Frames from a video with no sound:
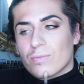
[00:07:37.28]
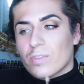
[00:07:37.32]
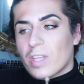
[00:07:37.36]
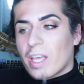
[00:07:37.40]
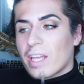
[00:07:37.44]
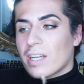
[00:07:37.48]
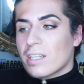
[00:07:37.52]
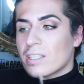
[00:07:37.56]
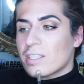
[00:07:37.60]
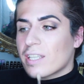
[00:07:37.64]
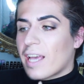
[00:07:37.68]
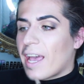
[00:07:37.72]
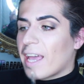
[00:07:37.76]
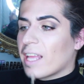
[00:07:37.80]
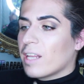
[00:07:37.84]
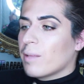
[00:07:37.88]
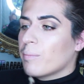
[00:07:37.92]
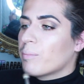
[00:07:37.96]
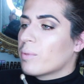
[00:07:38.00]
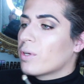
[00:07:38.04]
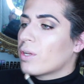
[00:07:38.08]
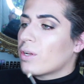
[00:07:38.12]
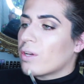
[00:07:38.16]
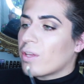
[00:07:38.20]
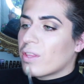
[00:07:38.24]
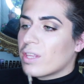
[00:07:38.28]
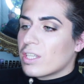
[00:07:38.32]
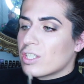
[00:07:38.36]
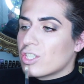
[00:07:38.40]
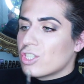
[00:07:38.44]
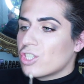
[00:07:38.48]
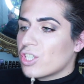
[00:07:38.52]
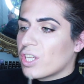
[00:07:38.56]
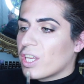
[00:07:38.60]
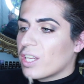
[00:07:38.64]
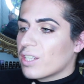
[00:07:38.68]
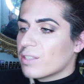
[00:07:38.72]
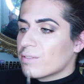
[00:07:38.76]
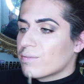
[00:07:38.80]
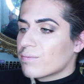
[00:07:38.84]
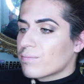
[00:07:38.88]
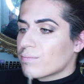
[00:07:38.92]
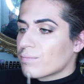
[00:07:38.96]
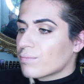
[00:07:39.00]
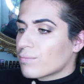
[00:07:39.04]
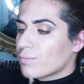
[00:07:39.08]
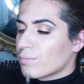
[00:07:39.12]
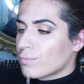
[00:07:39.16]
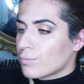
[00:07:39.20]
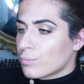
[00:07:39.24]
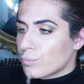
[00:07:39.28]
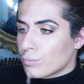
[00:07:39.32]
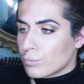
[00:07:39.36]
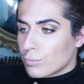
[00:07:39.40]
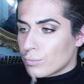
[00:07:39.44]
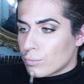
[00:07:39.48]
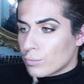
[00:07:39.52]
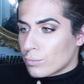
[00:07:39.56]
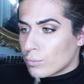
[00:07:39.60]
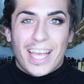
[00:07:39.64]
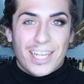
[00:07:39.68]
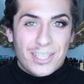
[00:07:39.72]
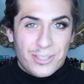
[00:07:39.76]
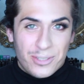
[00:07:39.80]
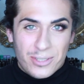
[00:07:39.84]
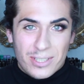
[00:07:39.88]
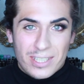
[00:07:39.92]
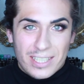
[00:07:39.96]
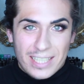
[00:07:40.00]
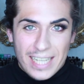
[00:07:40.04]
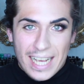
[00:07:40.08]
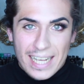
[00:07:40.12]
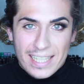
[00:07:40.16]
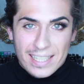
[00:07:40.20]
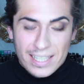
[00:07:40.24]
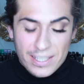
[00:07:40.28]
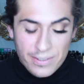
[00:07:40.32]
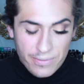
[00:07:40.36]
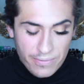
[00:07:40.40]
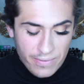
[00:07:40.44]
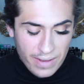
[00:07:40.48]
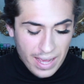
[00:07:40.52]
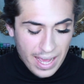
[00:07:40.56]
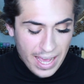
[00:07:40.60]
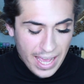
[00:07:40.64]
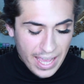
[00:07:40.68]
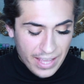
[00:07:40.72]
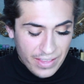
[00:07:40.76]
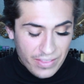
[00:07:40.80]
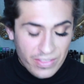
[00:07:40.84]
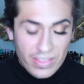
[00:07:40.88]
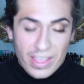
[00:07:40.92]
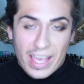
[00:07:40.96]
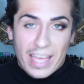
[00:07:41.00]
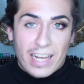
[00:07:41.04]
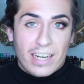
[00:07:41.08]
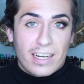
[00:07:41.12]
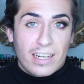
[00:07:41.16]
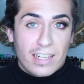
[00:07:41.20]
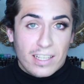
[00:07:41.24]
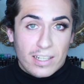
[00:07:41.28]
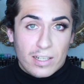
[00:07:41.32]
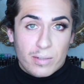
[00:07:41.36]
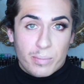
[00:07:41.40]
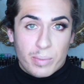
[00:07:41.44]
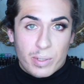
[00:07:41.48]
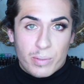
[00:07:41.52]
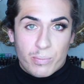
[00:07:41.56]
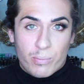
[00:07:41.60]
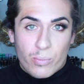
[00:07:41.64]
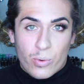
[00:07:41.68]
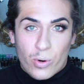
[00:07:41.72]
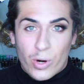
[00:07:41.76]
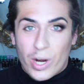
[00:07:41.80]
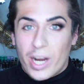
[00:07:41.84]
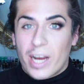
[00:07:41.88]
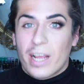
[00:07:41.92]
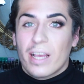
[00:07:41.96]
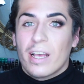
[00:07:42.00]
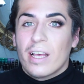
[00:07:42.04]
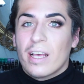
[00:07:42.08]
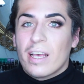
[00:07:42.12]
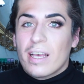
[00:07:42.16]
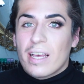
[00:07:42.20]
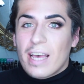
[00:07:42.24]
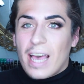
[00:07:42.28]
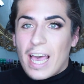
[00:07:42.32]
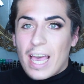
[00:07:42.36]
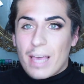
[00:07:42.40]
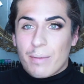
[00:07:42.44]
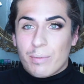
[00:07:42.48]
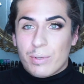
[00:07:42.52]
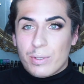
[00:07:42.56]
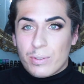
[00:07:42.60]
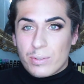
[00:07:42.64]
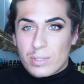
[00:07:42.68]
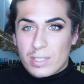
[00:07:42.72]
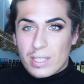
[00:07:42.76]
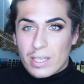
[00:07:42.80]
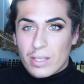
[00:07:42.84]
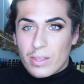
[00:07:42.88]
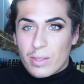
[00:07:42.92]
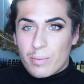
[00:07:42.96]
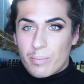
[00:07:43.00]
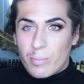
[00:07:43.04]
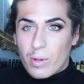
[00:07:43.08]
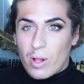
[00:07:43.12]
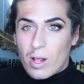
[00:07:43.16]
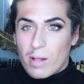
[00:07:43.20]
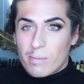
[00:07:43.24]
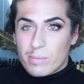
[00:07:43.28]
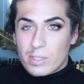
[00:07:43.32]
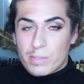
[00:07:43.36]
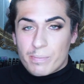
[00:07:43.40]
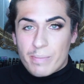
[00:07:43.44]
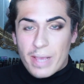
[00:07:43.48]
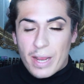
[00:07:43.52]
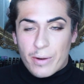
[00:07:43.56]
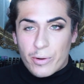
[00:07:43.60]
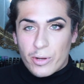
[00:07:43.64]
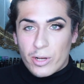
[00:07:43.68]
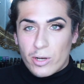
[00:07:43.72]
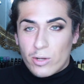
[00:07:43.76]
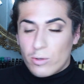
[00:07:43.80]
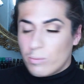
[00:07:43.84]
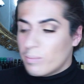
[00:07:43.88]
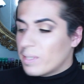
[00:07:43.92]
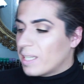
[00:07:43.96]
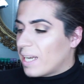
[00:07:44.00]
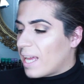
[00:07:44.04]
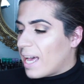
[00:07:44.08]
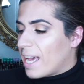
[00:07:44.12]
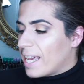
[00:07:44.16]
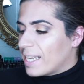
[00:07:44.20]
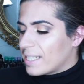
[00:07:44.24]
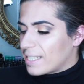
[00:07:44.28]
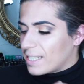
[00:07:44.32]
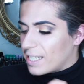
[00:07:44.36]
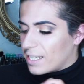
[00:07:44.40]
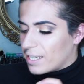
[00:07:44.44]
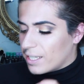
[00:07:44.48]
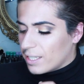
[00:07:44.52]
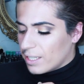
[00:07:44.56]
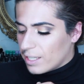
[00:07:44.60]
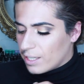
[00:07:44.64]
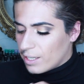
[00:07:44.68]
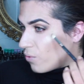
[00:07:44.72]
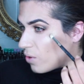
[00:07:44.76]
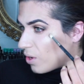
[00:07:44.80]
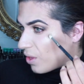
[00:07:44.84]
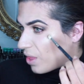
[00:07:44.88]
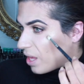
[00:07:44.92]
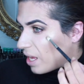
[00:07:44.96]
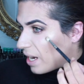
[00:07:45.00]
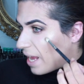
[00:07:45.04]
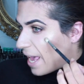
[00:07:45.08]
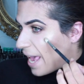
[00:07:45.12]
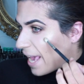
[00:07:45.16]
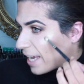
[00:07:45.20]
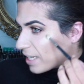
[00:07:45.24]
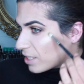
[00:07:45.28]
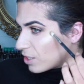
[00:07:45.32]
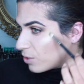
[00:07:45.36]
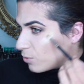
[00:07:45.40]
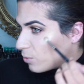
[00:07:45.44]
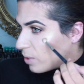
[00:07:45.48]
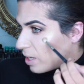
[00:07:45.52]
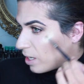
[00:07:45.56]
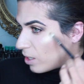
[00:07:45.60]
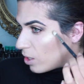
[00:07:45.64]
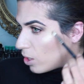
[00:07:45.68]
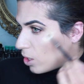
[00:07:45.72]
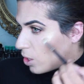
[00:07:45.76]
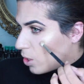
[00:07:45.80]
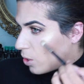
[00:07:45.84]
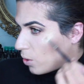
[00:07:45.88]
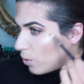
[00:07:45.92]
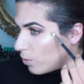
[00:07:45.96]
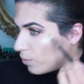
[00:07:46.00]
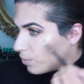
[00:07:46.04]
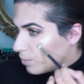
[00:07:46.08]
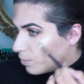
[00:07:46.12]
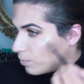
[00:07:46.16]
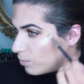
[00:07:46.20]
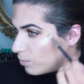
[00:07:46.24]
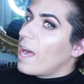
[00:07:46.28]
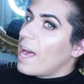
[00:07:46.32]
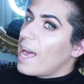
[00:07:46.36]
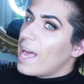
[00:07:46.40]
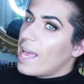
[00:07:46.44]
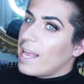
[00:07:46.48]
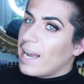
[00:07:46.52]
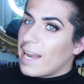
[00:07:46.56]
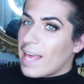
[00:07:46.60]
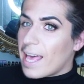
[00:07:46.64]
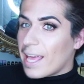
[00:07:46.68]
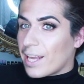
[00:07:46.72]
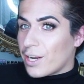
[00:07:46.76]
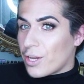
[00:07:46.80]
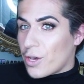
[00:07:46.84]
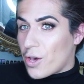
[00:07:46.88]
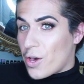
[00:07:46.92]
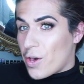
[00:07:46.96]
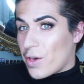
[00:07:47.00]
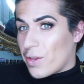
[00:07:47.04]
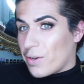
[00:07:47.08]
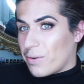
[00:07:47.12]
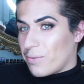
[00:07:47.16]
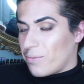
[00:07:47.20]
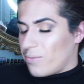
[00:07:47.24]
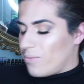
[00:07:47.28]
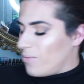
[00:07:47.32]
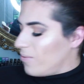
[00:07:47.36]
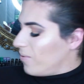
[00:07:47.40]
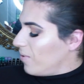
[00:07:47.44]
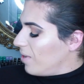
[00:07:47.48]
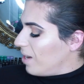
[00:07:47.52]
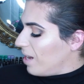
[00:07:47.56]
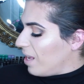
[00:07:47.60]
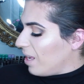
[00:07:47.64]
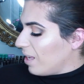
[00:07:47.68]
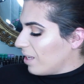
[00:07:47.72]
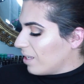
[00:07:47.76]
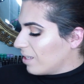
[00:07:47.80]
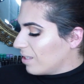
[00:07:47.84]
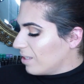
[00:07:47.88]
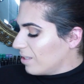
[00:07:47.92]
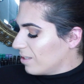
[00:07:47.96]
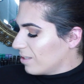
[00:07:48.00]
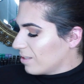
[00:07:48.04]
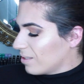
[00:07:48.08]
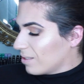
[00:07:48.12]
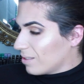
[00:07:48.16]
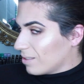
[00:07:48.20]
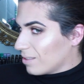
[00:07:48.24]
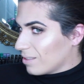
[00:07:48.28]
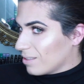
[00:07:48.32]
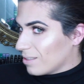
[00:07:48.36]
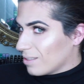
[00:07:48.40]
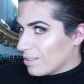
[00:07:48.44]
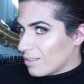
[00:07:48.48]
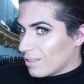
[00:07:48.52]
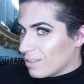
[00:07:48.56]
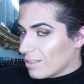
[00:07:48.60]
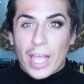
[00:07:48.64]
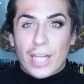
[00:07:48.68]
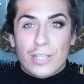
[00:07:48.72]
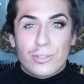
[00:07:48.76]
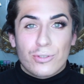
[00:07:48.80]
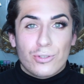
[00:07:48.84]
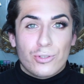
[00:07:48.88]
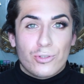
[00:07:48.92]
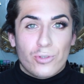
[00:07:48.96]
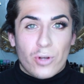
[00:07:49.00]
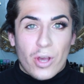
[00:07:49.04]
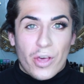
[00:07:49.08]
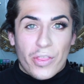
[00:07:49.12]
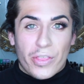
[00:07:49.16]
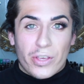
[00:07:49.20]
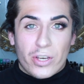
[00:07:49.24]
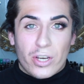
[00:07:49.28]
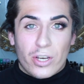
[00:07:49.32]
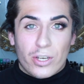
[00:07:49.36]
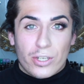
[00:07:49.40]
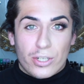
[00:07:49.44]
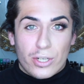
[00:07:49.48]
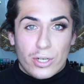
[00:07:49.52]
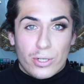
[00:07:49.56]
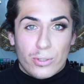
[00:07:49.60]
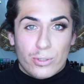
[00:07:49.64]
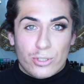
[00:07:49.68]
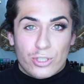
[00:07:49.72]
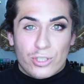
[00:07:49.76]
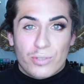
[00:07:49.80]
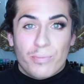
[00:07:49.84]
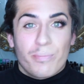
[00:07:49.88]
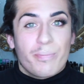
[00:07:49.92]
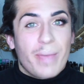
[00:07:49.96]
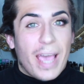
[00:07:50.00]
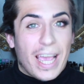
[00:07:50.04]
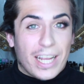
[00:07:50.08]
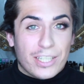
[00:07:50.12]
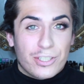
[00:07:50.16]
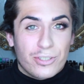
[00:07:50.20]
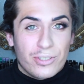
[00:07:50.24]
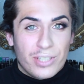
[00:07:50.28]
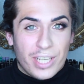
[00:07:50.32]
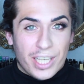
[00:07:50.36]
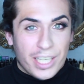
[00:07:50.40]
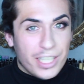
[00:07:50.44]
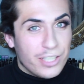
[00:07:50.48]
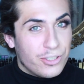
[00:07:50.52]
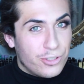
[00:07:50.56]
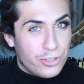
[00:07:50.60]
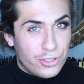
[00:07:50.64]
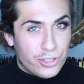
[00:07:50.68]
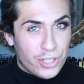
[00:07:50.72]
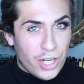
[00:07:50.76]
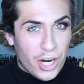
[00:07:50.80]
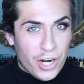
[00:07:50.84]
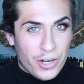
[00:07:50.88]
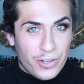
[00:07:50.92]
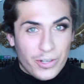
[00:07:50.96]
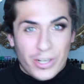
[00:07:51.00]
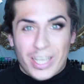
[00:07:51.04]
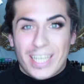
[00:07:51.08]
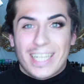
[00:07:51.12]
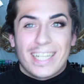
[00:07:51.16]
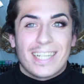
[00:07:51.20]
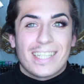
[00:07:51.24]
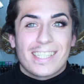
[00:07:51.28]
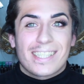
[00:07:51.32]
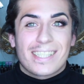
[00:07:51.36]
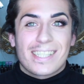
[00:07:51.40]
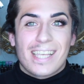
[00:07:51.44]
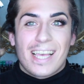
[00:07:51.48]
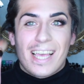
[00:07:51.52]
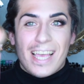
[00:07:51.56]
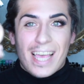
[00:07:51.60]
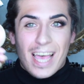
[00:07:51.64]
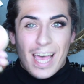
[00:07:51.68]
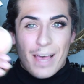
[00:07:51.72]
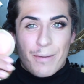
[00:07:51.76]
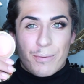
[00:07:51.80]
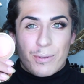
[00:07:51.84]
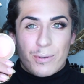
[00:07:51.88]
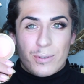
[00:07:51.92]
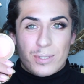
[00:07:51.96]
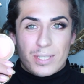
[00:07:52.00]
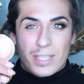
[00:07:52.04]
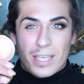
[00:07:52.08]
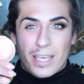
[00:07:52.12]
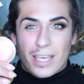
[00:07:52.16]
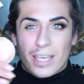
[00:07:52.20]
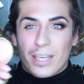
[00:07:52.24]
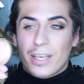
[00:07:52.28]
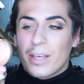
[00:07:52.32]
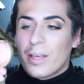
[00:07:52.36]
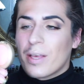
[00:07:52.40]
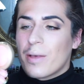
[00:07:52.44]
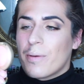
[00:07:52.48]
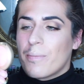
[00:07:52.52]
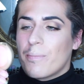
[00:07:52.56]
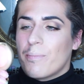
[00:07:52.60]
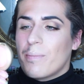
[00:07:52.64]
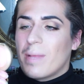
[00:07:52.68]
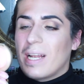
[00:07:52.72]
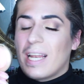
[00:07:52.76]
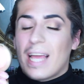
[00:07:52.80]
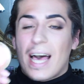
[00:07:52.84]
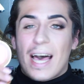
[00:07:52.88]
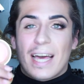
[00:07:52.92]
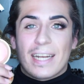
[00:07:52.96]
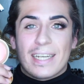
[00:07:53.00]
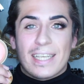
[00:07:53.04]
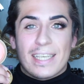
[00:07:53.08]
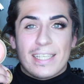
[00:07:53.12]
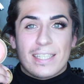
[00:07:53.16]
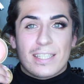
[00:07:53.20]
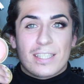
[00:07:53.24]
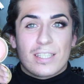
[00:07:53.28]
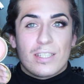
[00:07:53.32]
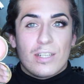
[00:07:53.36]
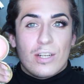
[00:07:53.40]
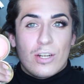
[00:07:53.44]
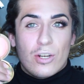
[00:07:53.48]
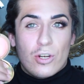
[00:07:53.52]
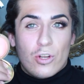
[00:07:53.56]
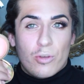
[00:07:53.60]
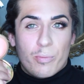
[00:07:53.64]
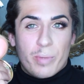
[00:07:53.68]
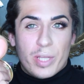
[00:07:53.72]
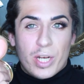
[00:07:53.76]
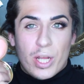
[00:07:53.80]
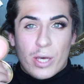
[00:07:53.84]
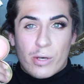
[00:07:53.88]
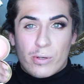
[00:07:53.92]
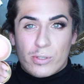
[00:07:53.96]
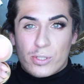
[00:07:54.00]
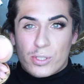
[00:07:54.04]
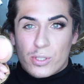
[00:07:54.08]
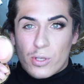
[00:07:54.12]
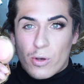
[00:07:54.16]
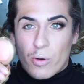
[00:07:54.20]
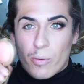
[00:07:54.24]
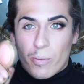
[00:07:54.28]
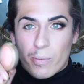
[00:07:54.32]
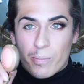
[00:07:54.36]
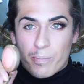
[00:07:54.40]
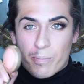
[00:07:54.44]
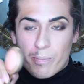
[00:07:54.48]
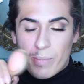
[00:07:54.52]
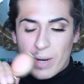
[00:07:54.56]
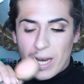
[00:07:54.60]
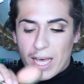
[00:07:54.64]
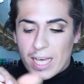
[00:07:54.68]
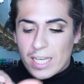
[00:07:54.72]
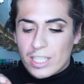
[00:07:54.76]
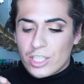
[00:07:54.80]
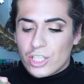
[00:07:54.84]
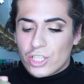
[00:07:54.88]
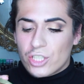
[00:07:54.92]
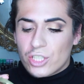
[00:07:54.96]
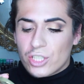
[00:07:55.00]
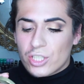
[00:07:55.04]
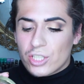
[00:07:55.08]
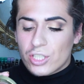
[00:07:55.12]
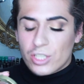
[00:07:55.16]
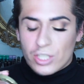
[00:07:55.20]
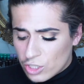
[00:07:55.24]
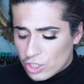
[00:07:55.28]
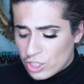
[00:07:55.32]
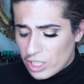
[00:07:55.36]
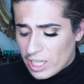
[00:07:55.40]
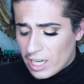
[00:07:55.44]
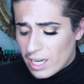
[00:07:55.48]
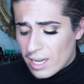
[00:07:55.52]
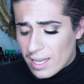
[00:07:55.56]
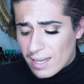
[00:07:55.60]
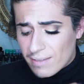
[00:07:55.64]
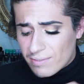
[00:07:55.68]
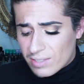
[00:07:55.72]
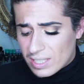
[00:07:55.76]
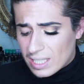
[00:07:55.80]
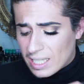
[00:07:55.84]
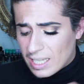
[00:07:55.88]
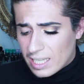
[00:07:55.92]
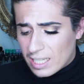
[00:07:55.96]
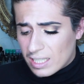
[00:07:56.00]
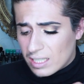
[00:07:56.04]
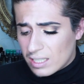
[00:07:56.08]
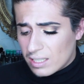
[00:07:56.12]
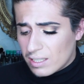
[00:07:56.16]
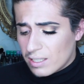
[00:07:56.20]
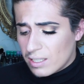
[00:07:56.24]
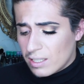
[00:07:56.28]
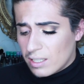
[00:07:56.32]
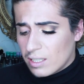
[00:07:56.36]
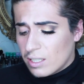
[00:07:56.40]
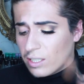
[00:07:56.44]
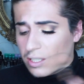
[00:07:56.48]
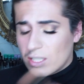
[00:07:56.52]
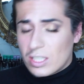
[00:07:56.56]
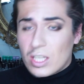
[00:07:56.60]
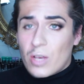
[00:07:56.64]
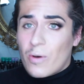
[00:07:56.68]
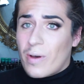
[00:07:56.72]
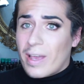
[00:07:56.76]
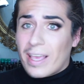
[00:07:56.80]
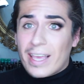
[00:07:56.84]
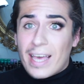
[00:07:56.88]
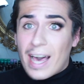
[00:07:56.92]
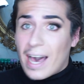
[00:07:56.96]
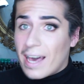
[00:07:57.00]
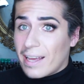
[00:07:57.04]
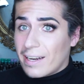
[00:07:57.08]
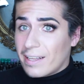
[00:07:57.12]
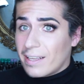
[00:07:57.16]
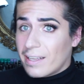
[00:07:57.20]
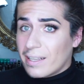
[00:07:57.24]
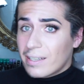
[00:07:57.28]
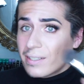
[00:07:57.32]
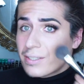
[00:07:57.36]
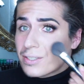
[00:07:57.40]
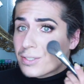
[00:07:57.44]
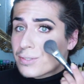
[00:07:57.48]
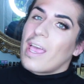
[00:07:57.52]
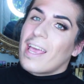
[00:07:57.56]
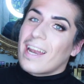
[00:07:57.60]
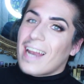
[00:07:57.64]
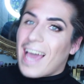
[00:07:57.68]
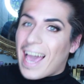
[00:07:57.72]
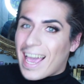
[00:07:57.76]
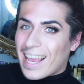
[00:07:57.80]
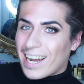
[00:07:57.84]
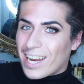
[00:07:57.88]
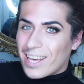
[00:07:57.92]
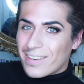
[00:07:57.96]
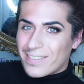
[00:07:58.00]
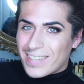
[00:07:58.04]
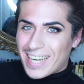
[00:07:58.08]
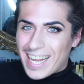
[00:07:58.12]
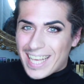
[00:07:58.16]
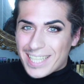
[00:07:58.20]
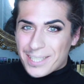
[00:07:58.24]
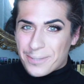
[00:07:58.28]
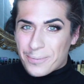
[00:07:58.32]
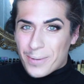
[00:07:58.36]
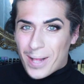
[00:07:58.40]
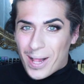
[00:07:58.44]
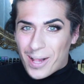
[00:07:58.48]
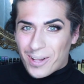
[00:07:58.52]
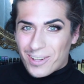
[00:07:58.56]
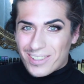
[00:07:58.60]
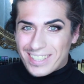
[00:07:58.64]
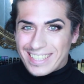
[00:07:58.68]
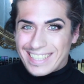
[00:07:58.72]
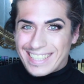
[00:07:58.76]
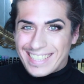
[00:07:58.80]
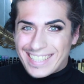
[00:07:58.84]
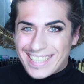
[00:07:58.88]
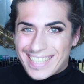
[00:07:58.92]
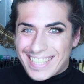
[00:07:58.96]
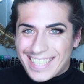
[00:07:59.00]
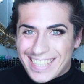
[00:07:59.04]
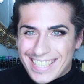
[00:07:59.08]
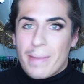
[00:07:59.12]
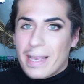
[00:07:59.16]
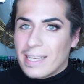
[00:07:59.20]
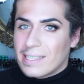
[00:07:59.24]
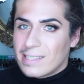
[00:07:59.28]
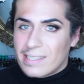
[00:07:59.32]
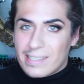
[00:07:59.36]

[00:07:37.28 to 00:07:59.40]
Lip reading: and a tiny bit on the chin. And to intensify that a little bit more, I'm using the Balm's Mary Luminizer for that extra glow. Highlight on fleek. And to draw the conclusion back to Nikki Tutorials, I'm using Milani's Luminoso blush. She loves it, so I got it, and I love it as well. My